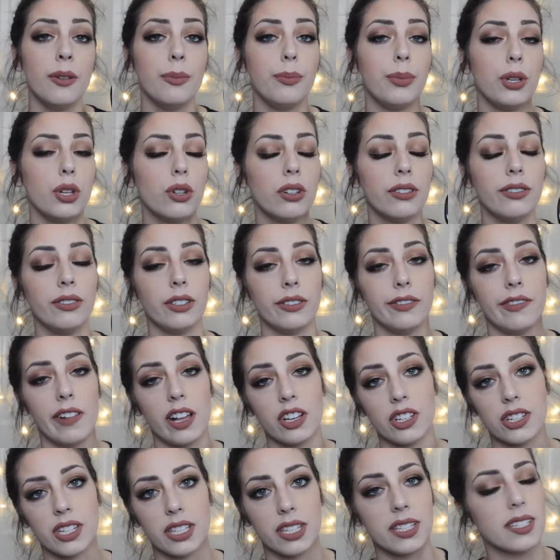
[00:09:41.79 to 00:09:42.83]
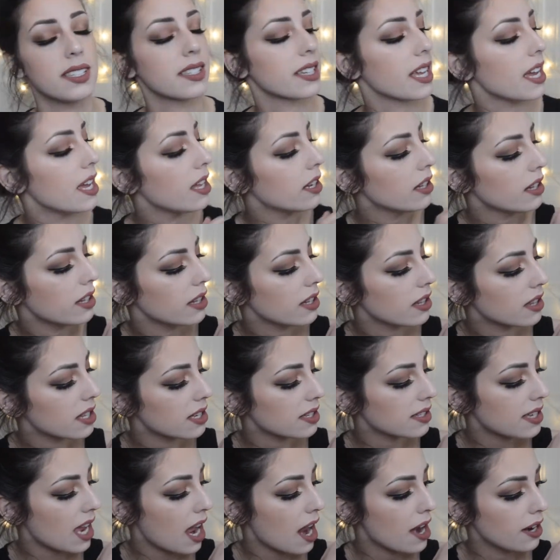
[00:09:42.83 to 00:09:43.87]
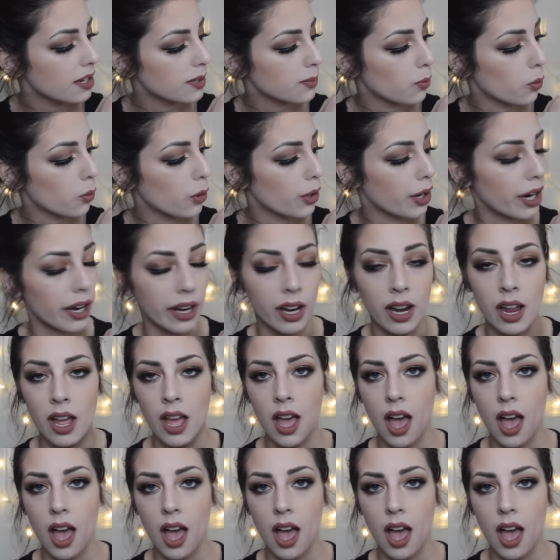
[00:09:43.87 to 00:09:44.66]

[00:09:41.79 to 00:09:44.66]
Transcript: beautiful flush to the skin. This side is more